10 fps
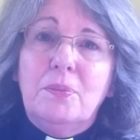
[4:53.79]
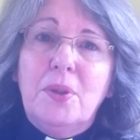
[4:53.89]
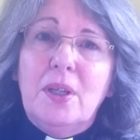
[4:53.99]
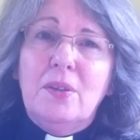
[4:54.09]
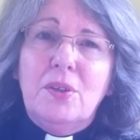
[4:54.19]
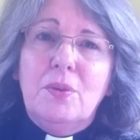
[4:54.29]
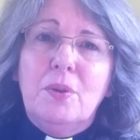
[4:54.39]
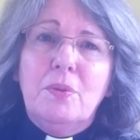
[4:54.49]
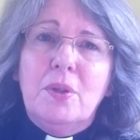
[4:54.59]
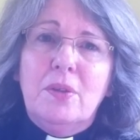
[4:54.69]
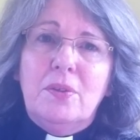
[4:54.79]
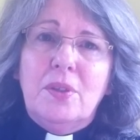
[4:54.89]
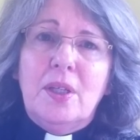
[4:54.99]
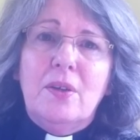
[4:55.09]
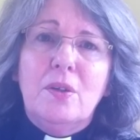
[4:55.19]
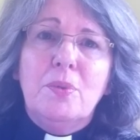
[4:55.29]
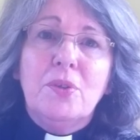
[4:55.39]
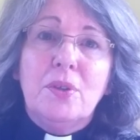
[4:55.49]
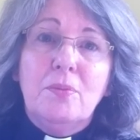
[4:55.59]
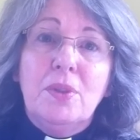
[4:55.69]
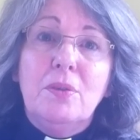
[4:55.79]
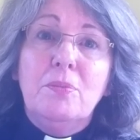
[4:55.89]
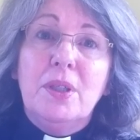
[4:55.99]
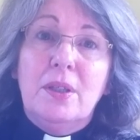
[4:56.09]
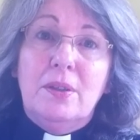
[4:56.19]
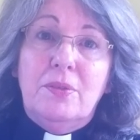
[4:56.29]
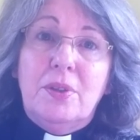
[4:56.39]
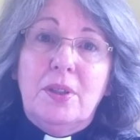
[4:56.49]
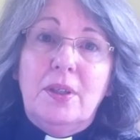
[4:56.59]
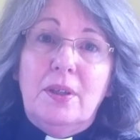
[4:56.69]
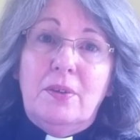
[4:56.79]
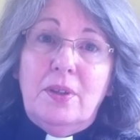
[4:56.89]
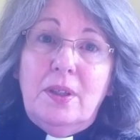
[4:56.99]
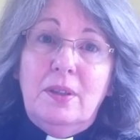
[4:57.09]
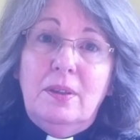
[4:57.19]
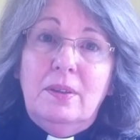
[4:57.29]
But actually we weren't scary, but some did behave scary.